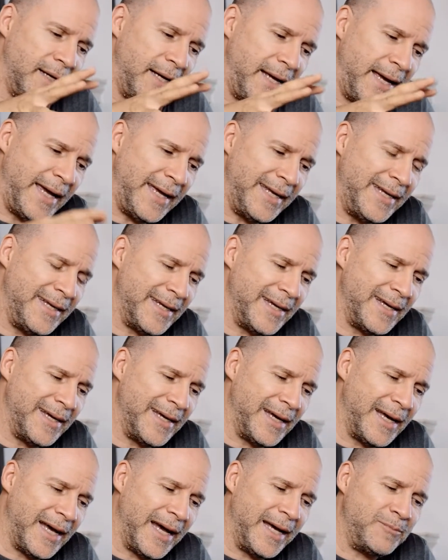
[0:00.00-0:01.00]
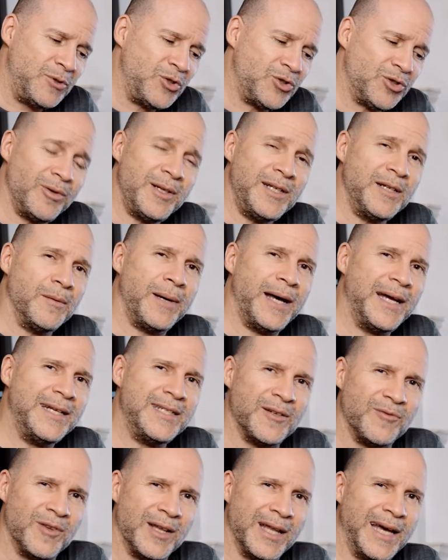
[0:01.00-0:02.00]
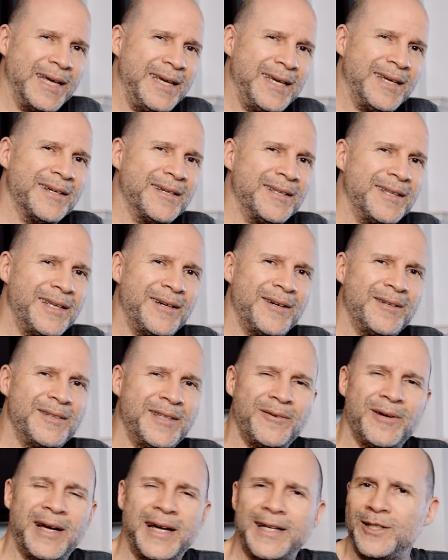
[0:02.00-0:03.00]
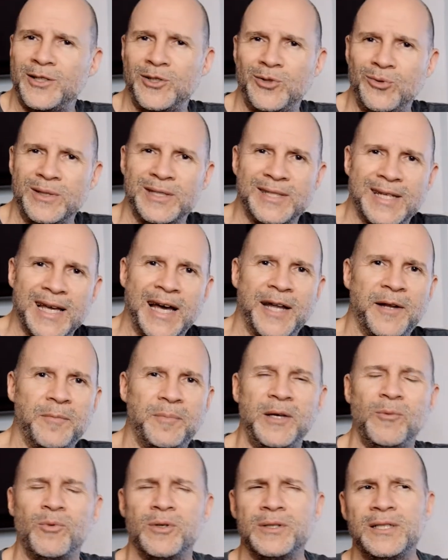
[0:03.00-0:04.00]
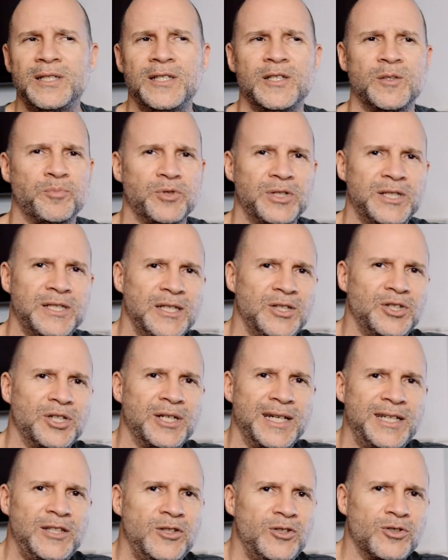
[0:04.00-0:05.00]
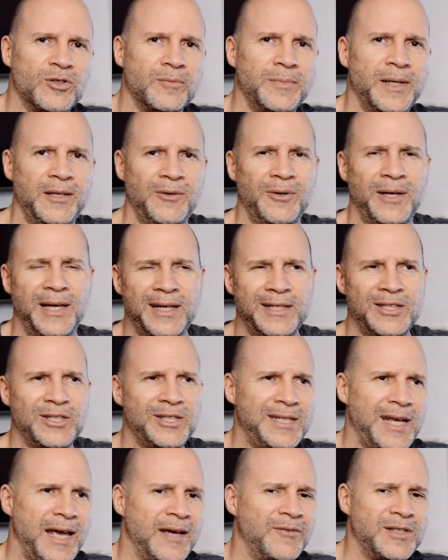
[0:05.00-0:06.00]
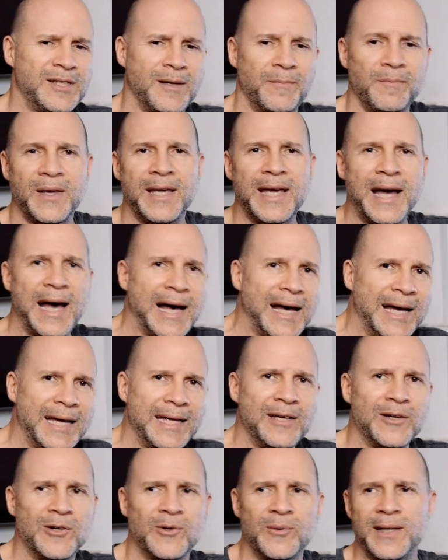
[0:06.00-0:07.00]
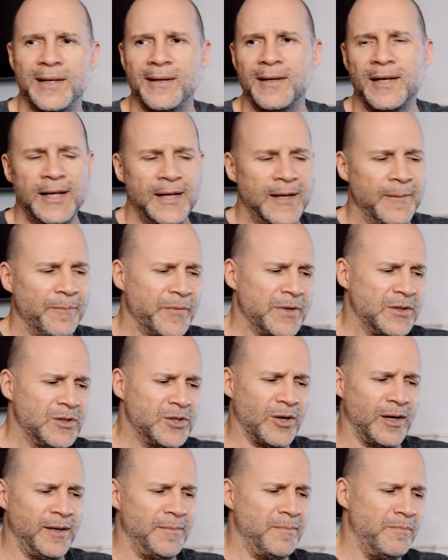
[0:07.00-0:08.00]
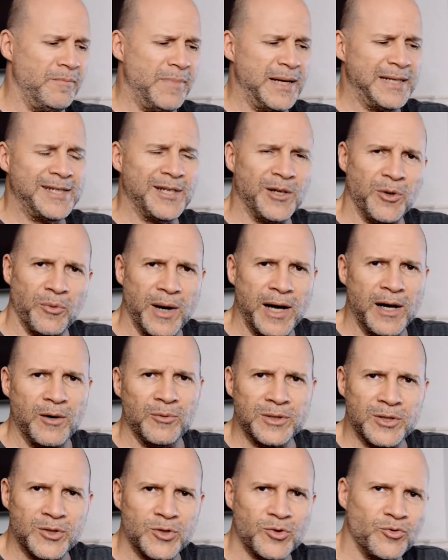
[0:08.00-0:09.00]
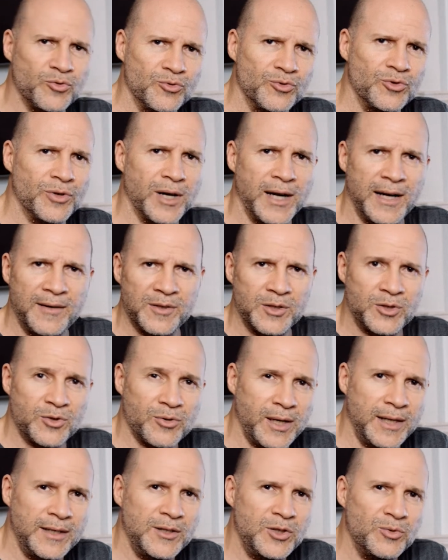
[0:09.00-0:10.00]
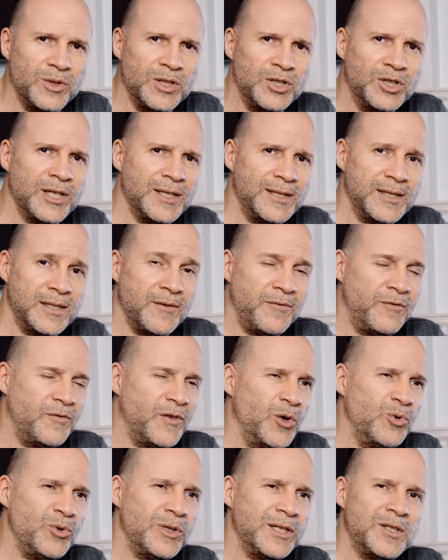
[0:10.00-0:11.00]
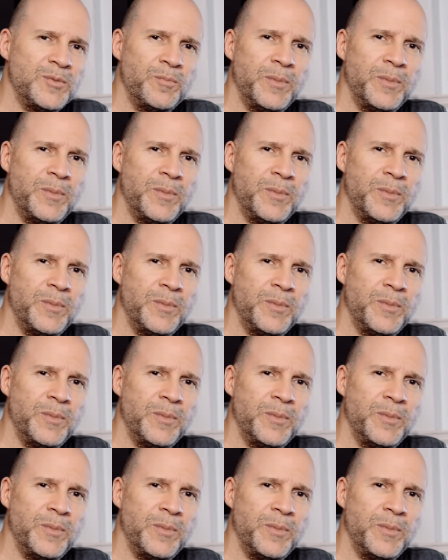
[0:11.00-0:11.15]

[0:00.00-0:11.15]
And I'm sure in the minds of Leica, their attitude has got to be, well, this is a precision instrument. You can't just have some guy go and start messing around with a screwdriver trying to adjust the focus.